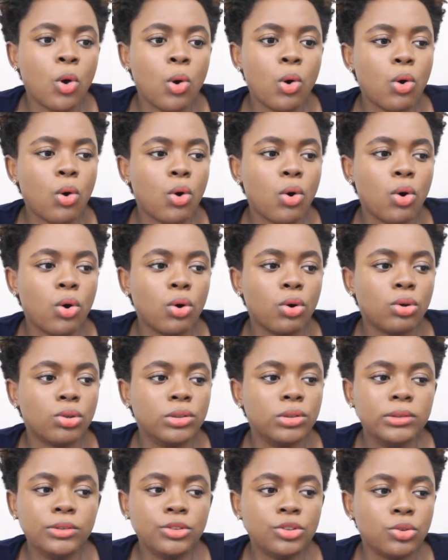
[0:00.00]

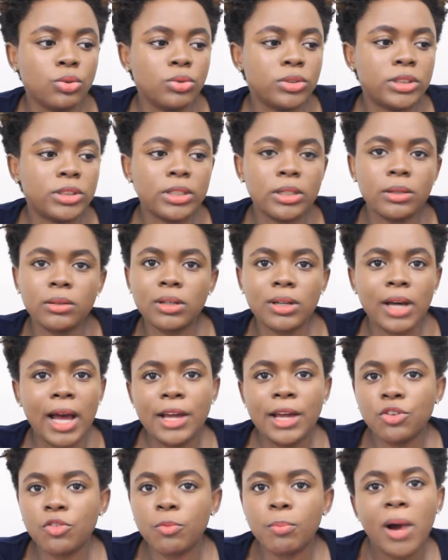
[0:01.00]
or you know, the
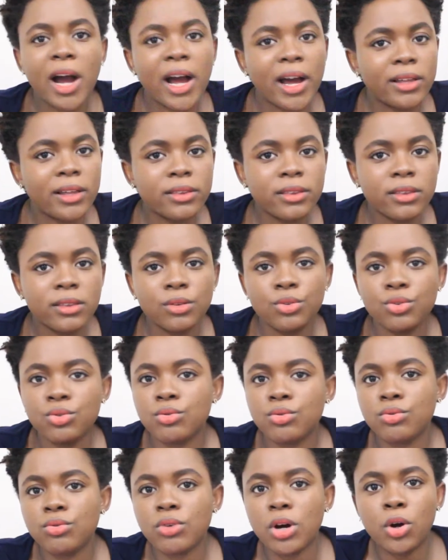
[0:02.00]
kind of path
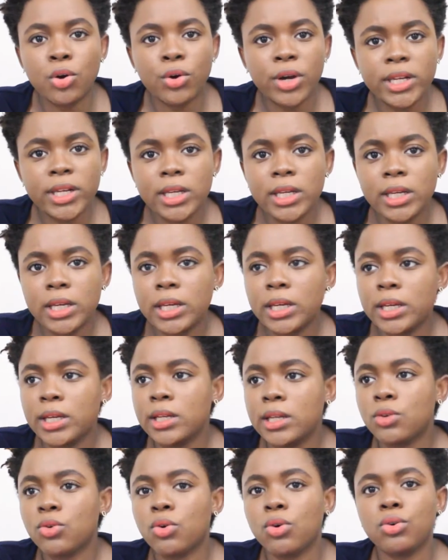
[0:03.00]
you are
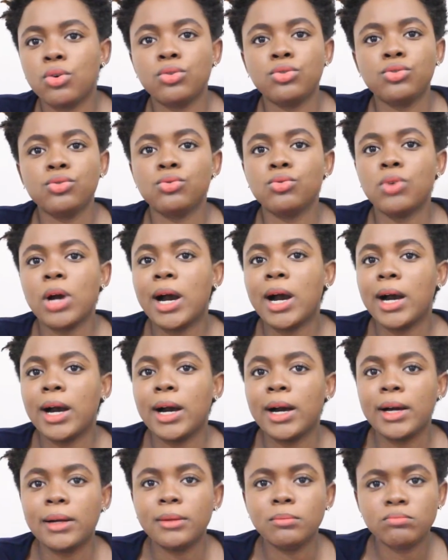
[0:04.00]
already in or you
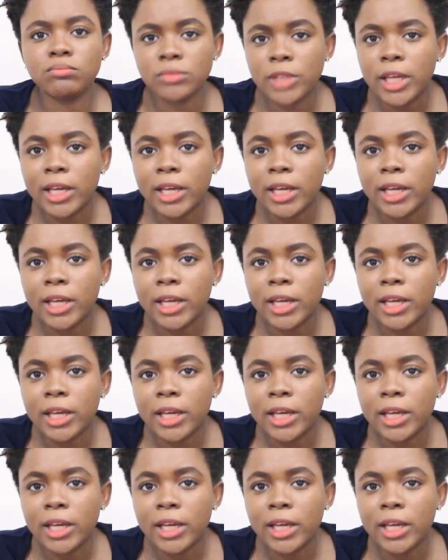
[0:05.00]
are